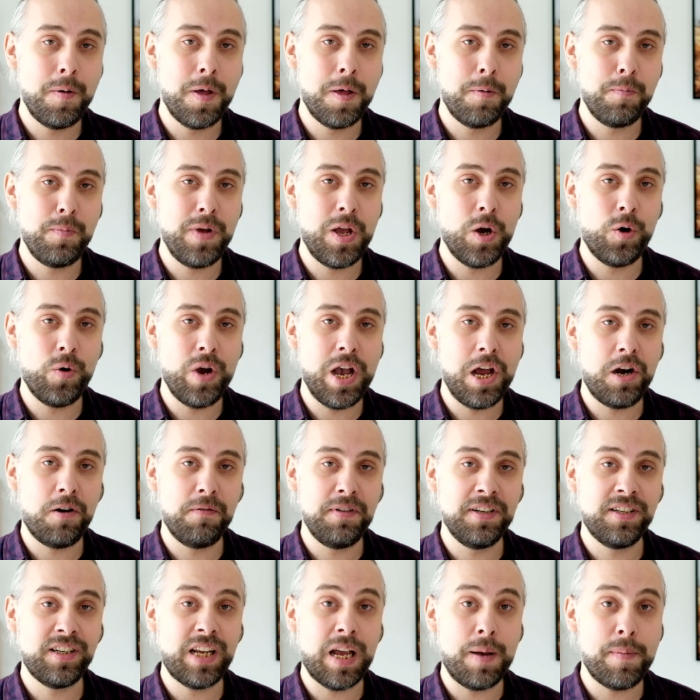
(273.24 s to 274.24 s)
be aware of
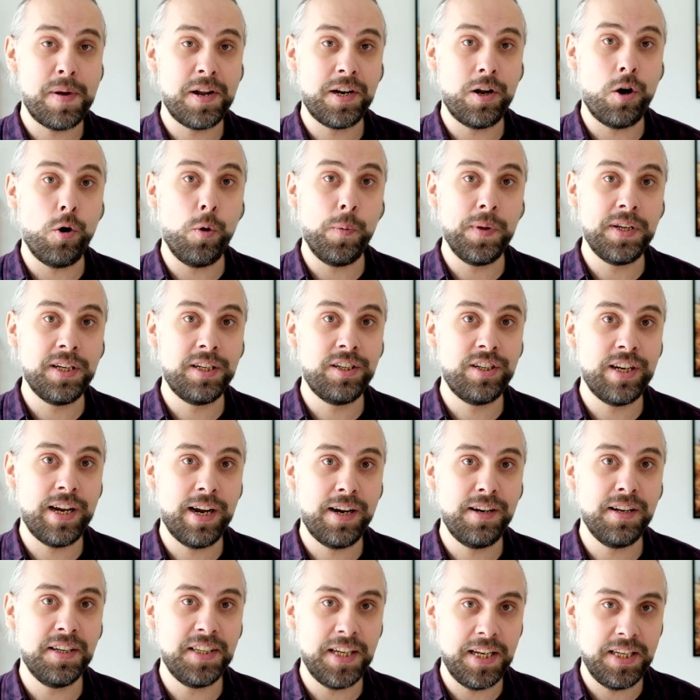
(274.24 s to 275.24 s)
this camera. Always check
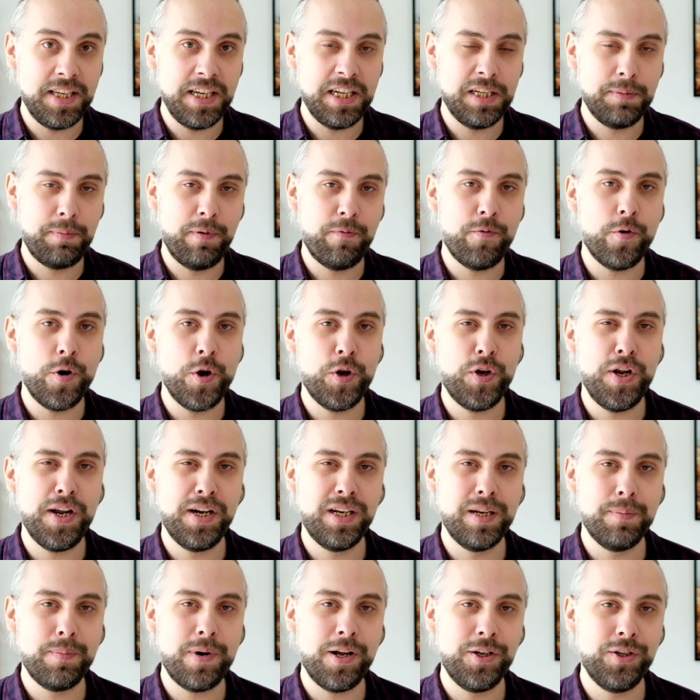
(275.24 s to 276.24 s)
the settings before you click
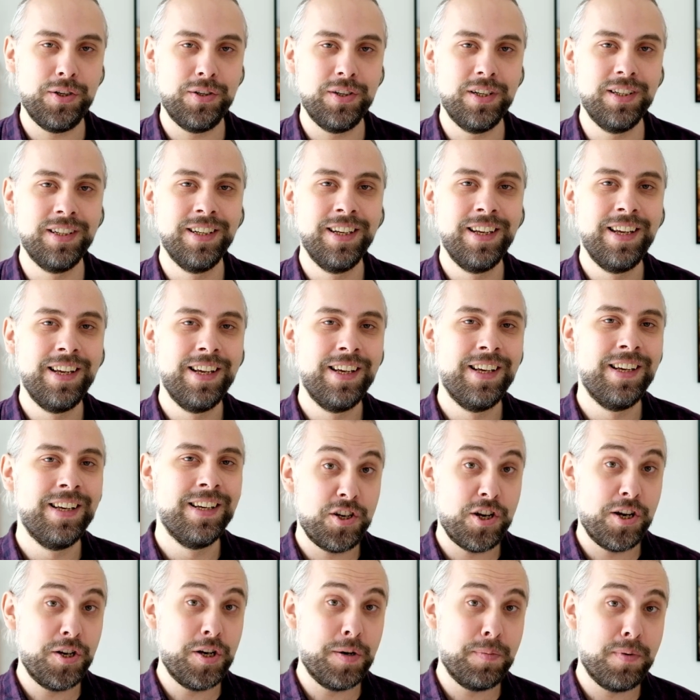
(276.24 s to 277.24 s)
the button.
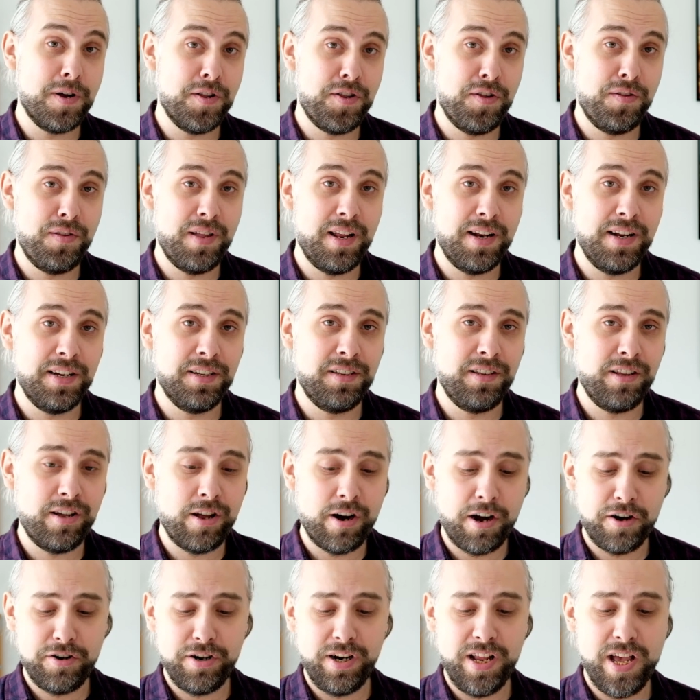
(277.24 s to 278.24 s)
Shutter button, that is, there
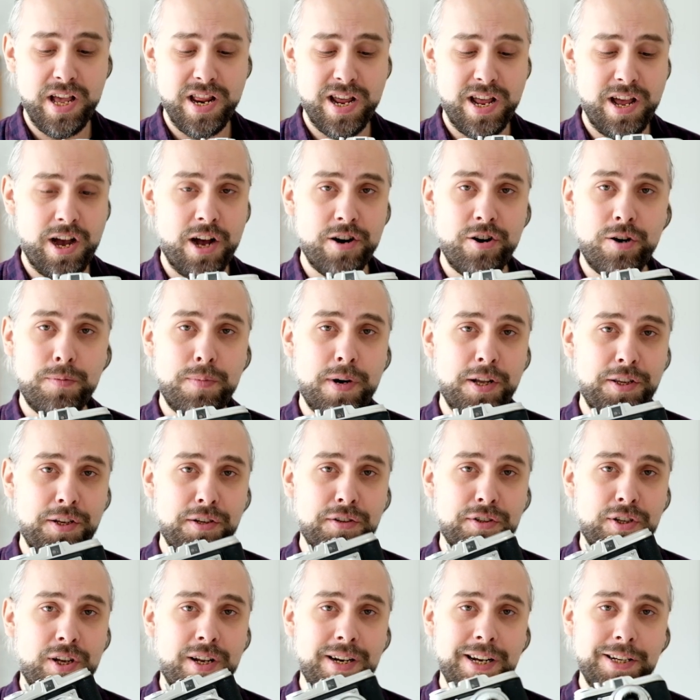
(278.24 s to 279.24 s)
aren't really any other
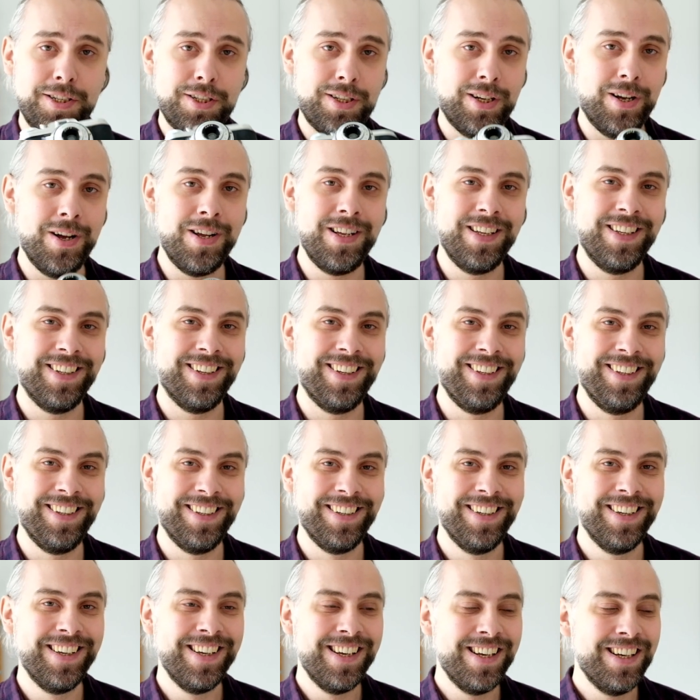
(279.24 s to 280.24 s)
buttons on it, so.
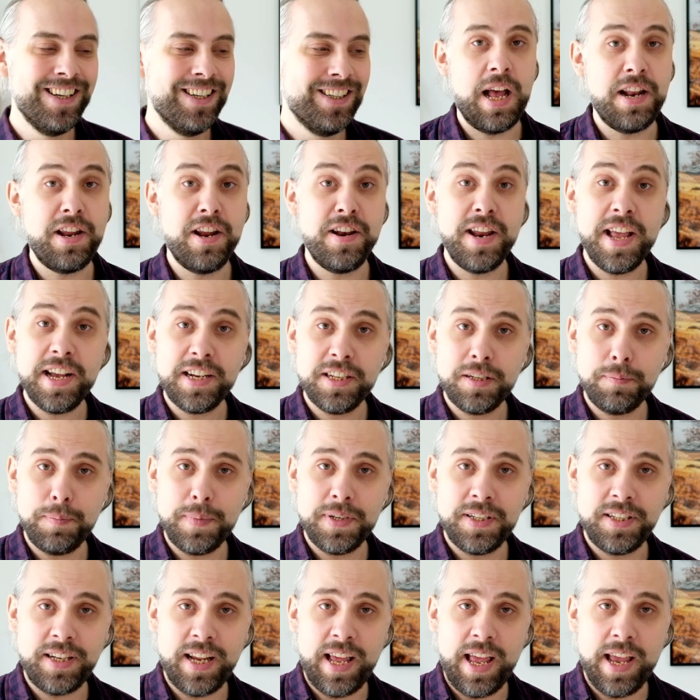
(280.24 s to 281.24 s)
And the next
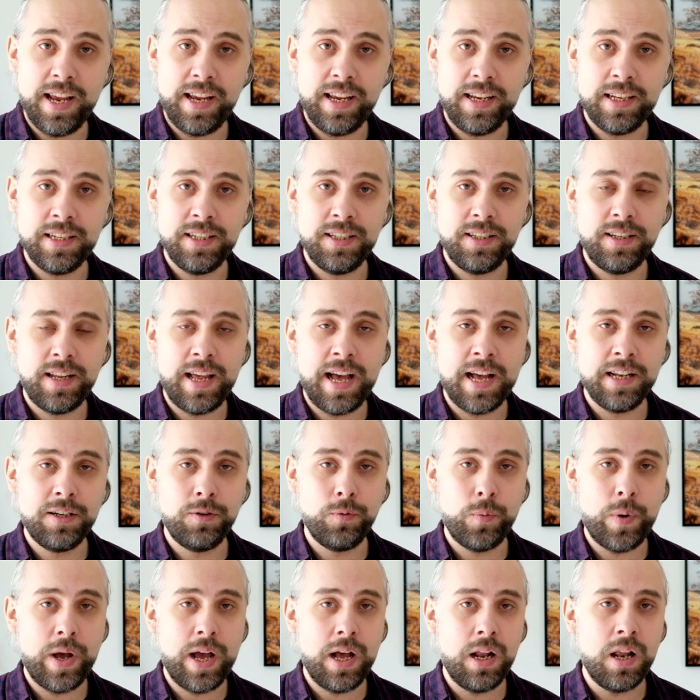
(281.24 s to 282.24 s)
mistake is that,
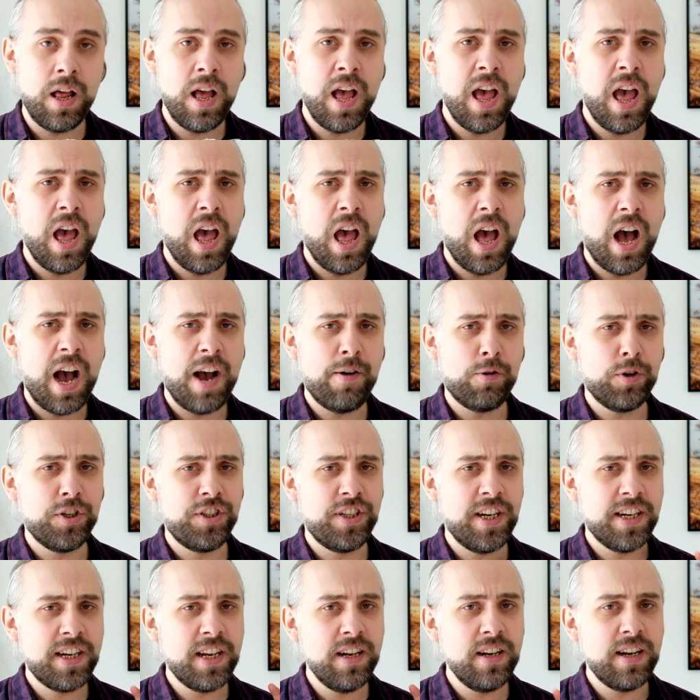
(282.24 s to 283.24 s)
well, I was
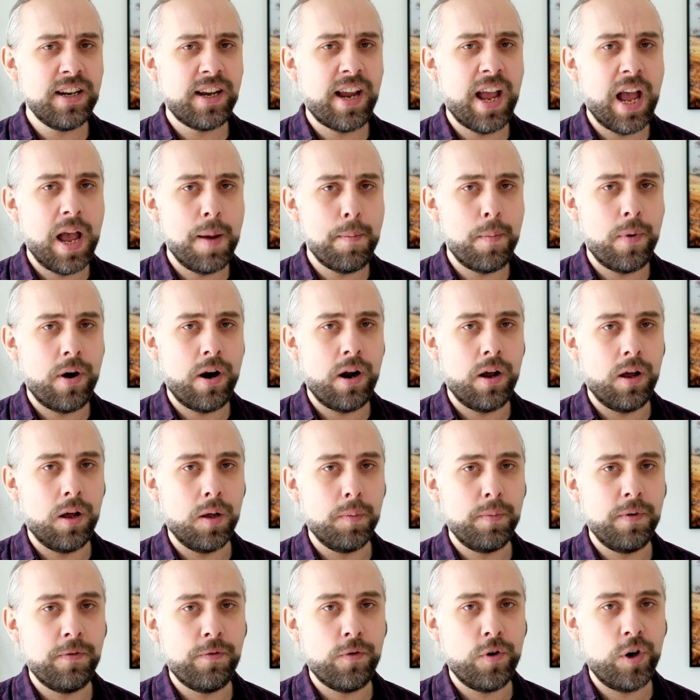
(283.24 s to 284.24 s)
checking the camera
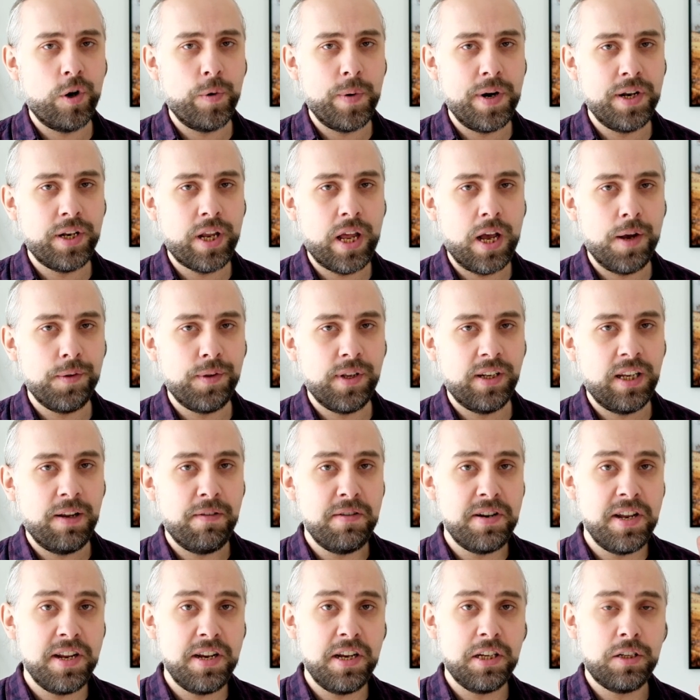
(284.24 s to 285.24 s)
before I went out that
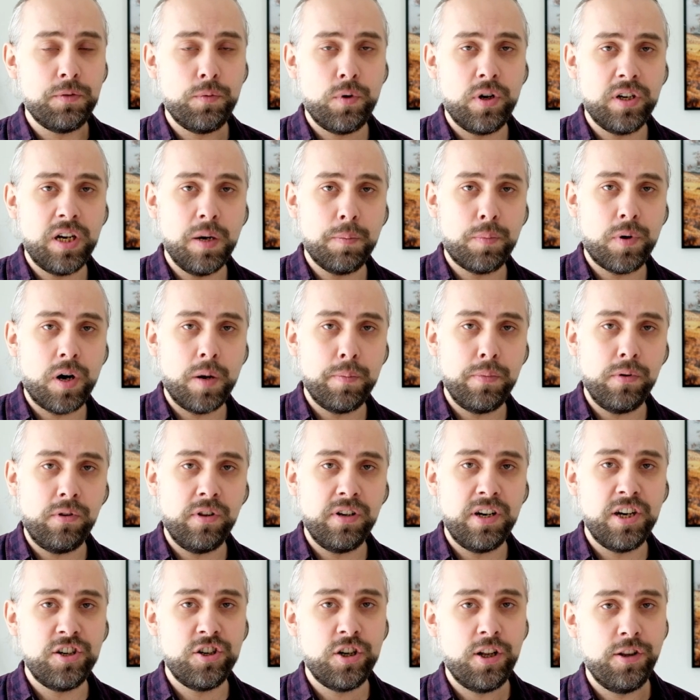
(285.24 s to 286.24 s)
everything is working properly,
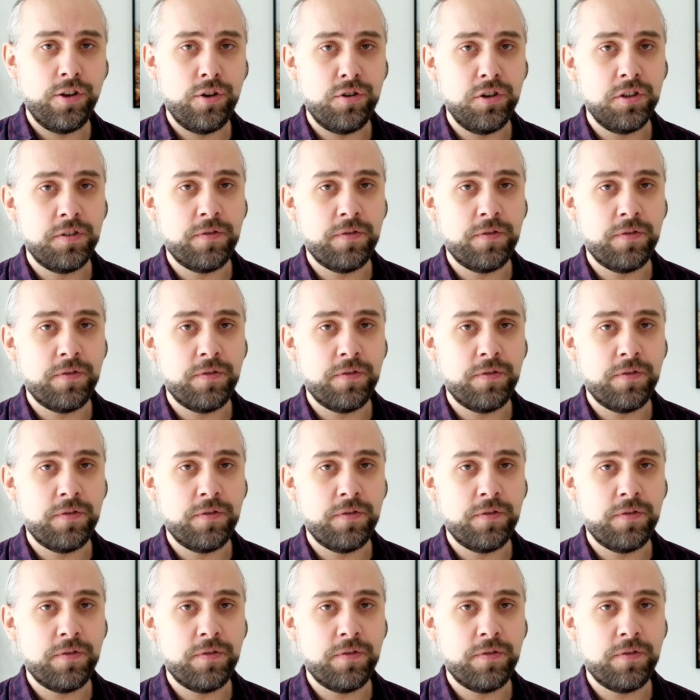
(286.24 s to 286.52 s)
the shutter is